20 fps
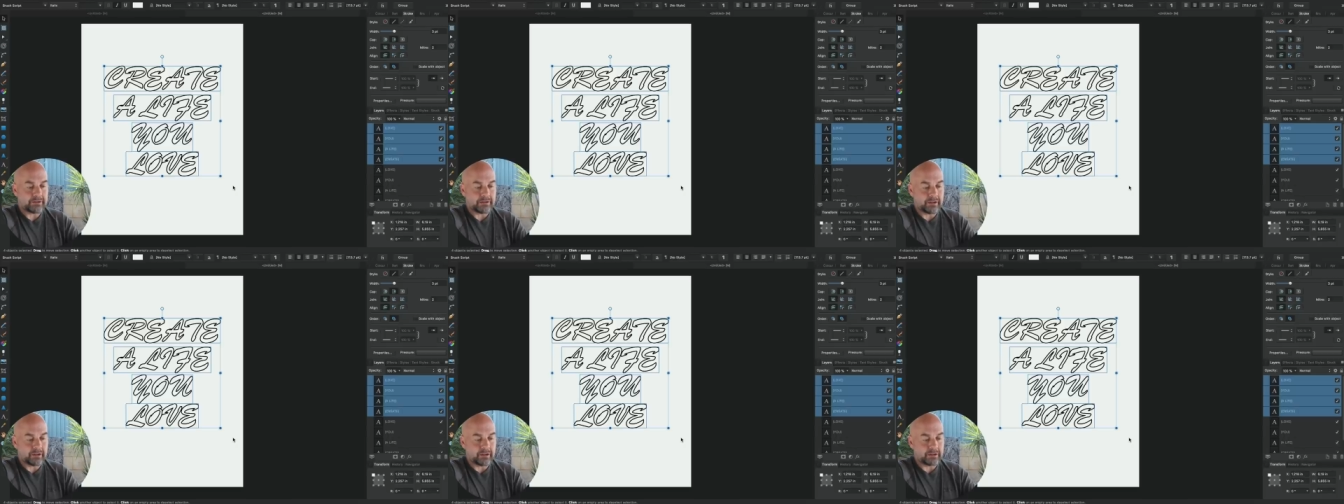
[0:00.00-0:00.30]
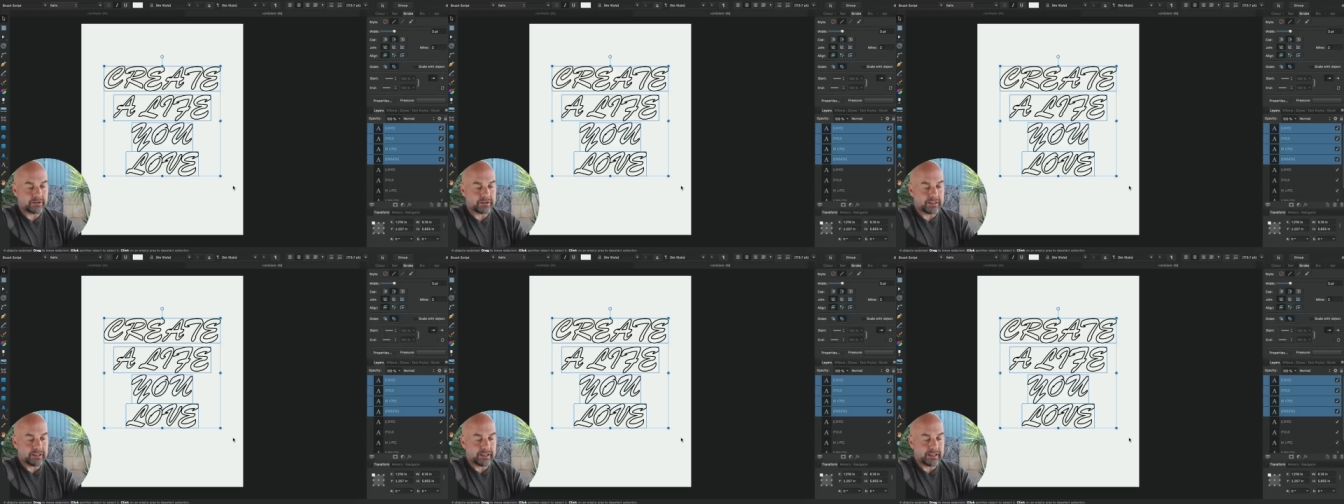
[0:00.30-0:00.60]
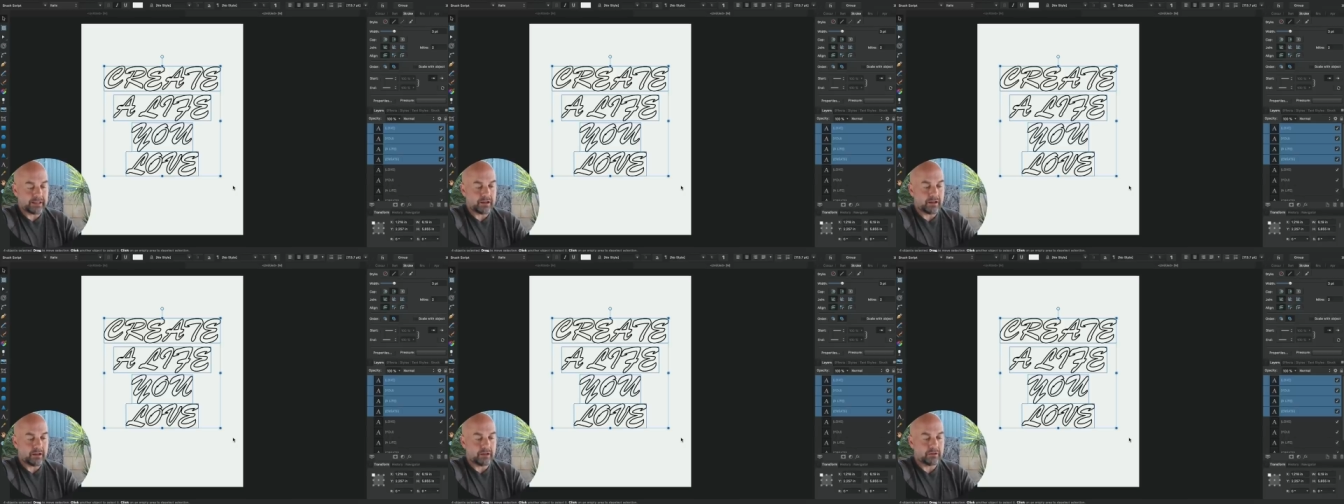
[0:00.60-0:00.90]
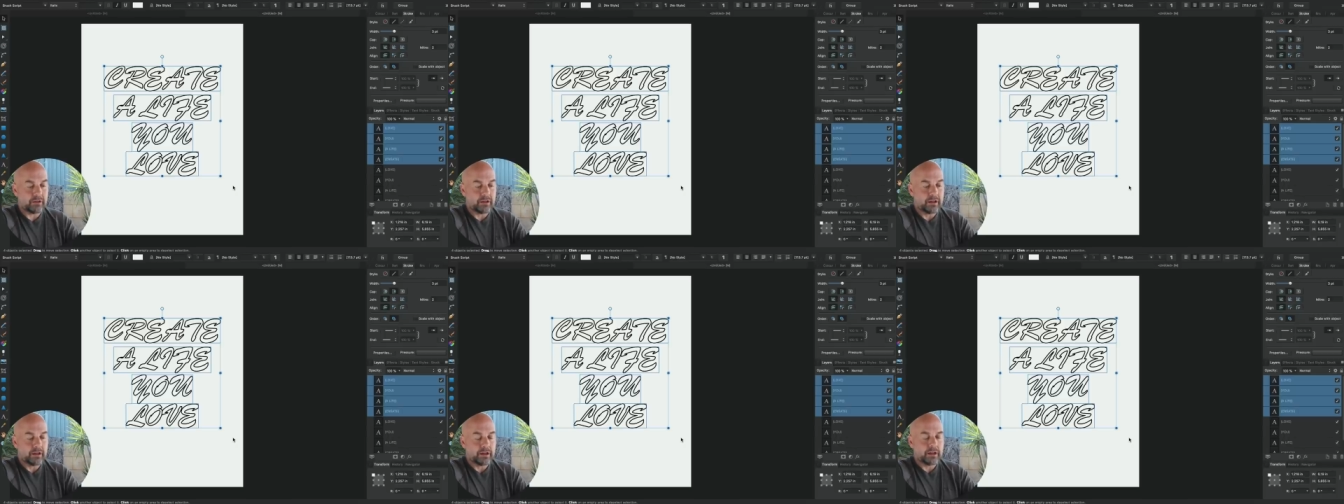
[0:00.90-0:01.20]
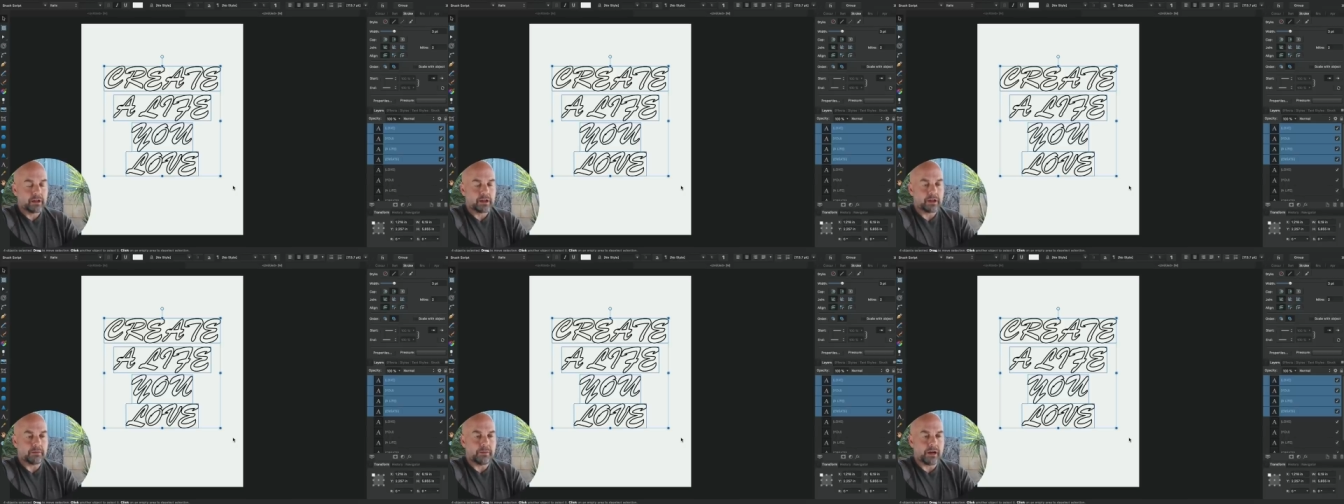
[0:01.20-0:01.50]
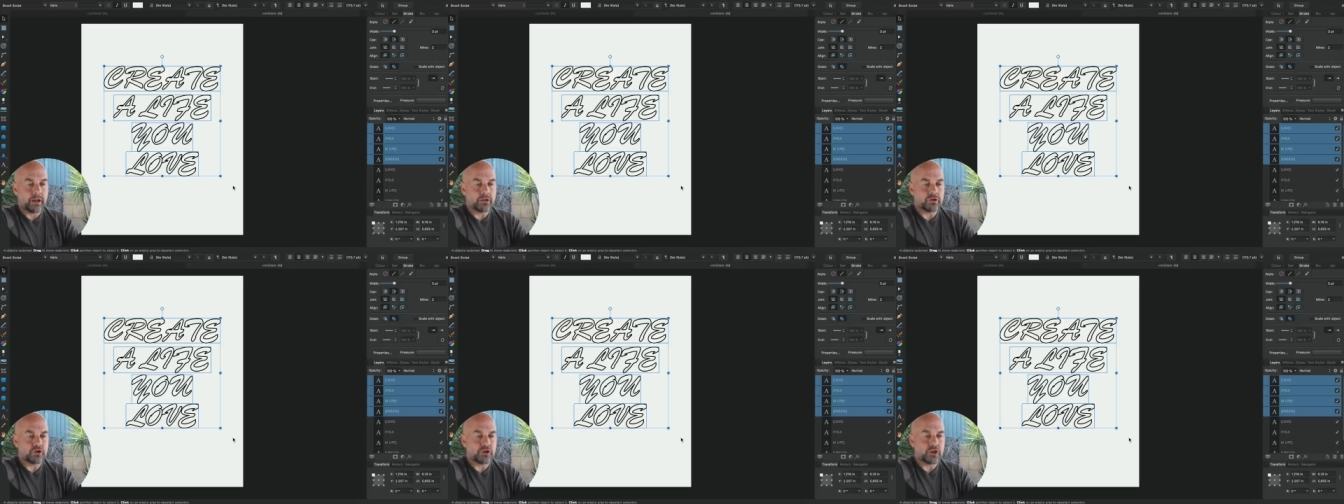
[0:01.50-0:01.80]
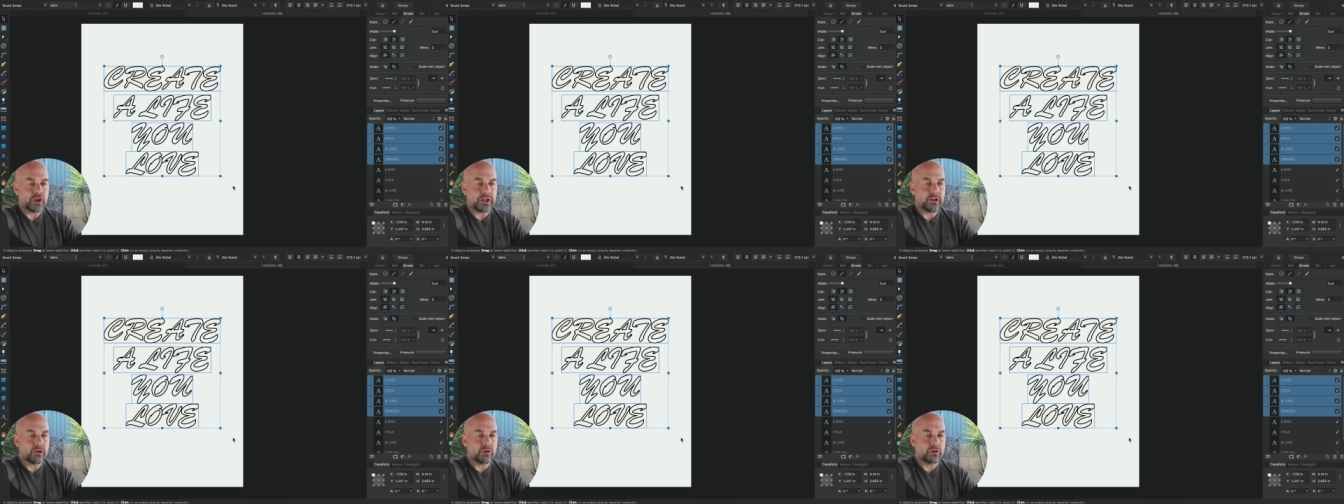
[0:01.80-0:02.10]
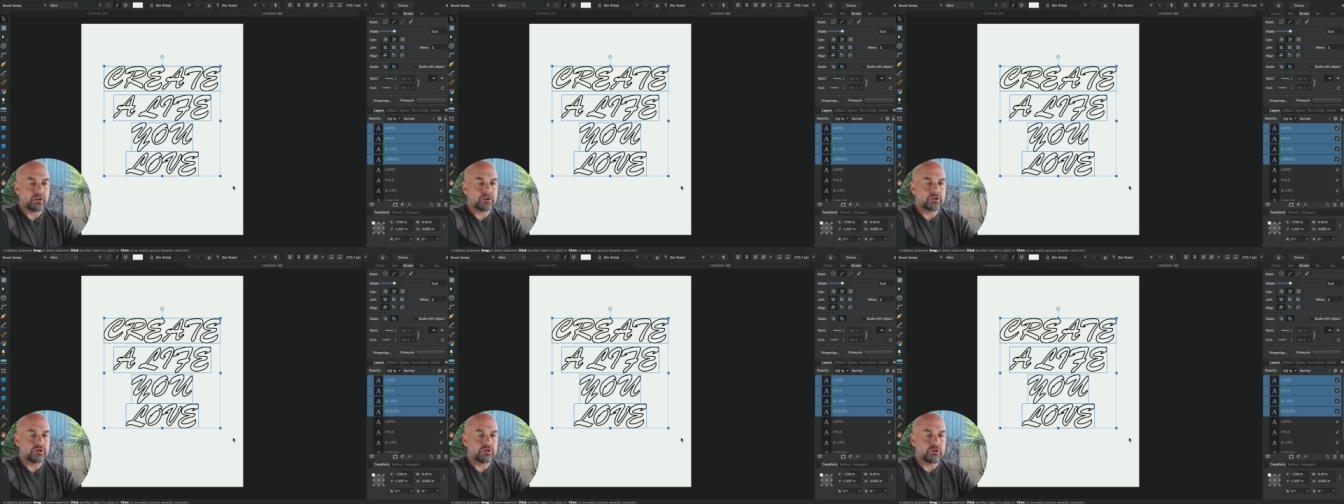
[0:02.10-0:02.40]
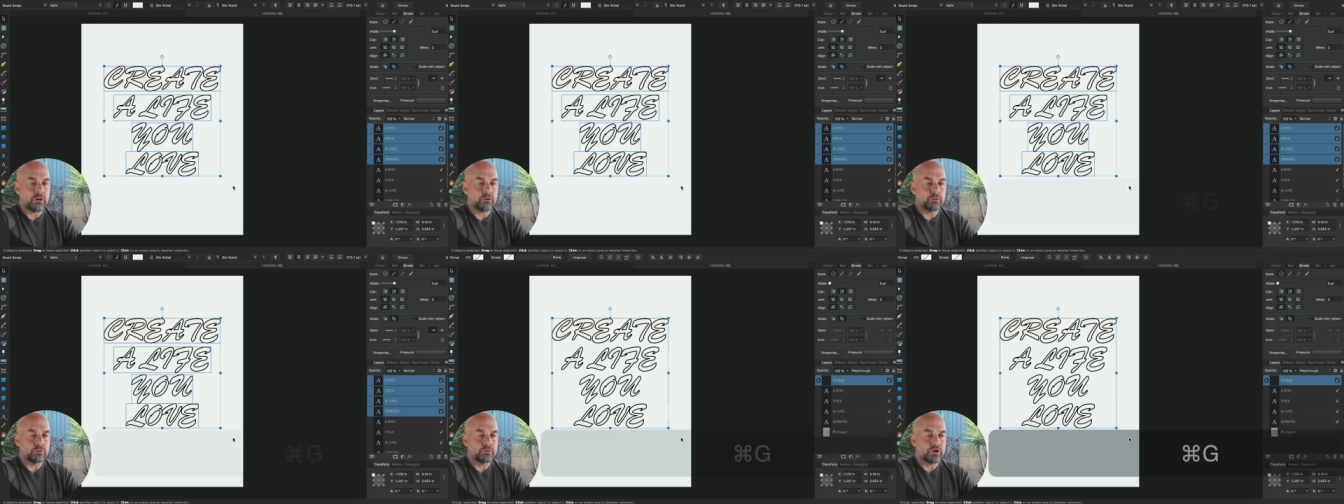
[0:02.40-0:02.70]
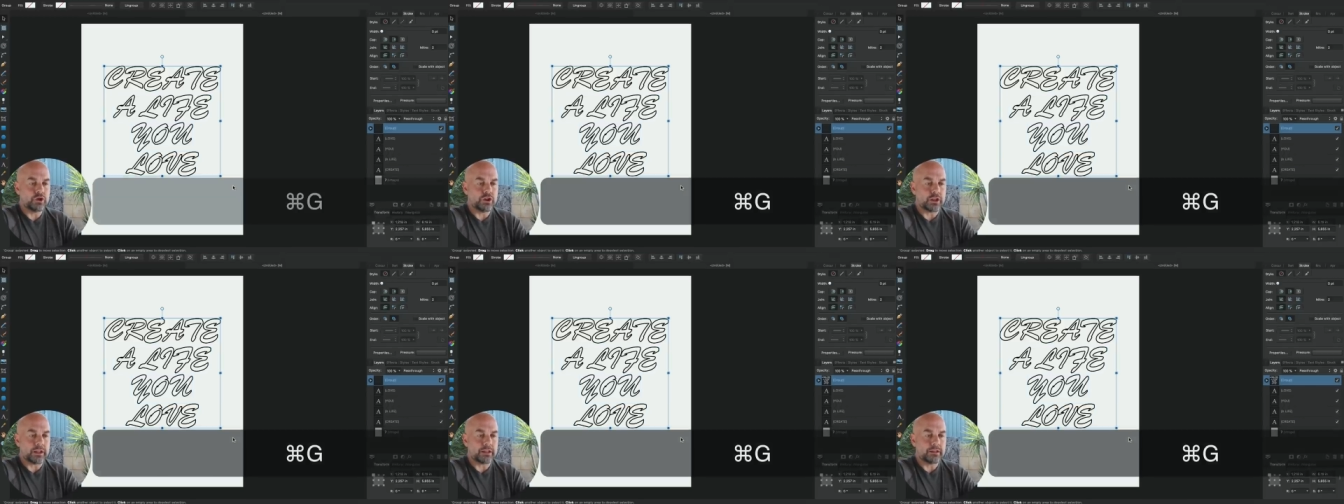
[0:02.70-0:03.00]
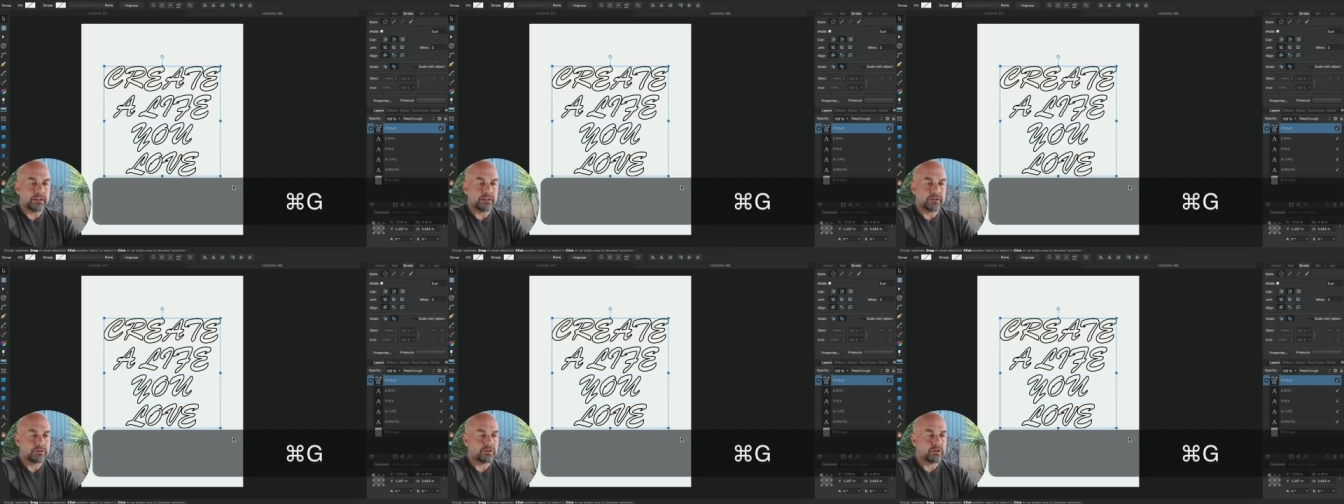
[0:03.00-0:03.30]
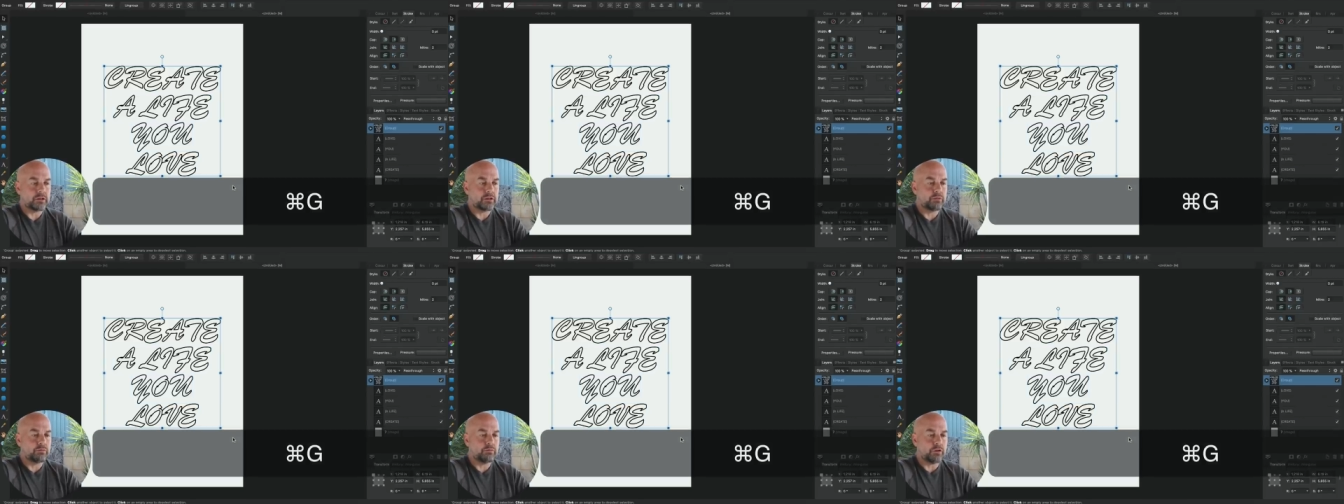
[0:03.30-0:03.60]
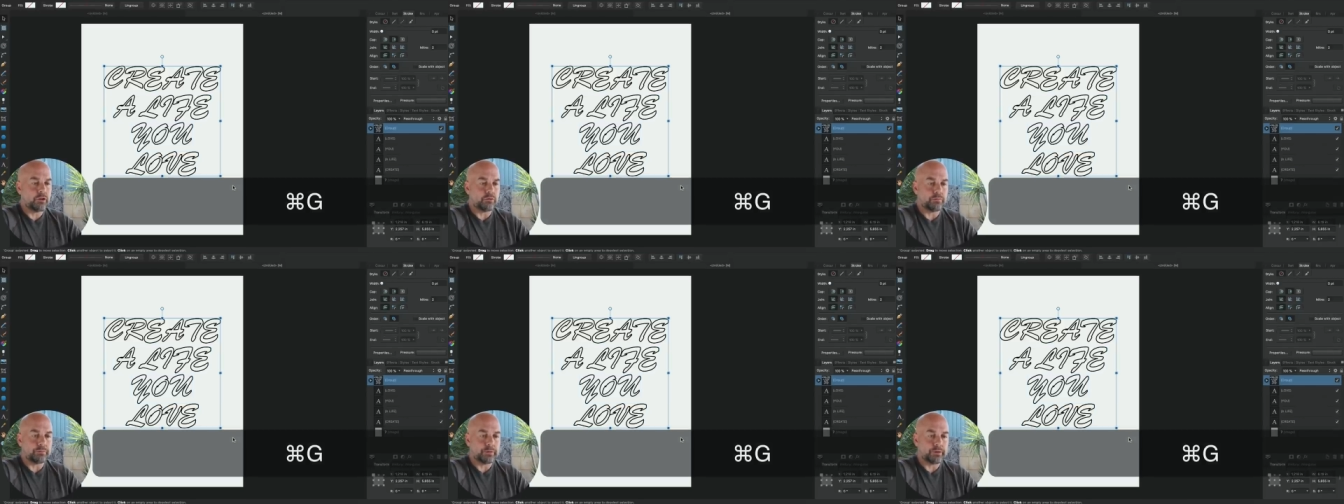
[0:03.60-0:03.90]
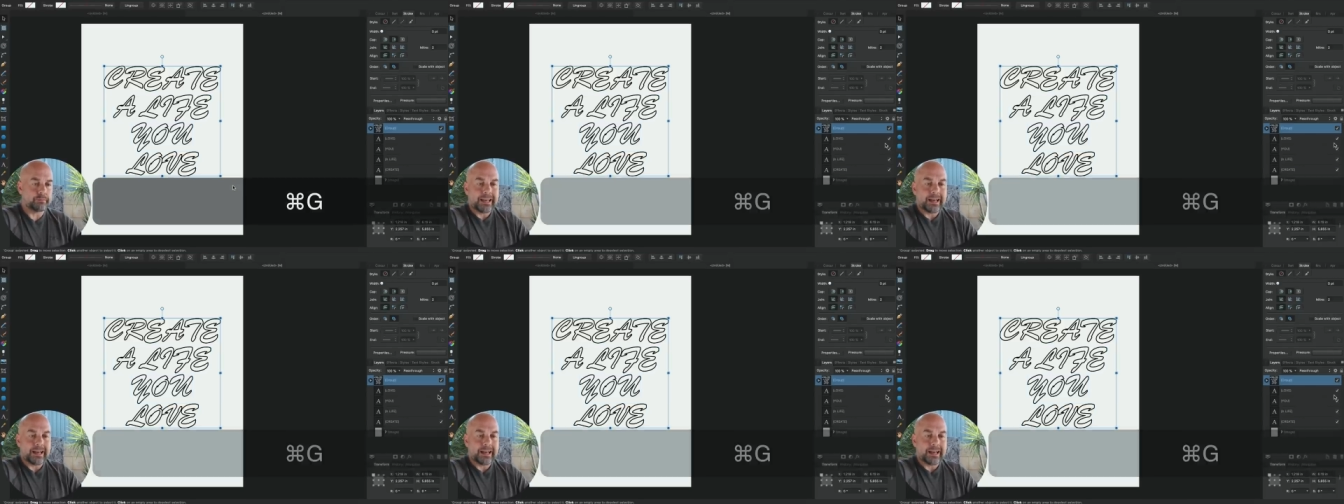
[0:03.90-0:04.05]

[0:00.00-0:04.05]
So I'm going to click on Command G or Control G to group.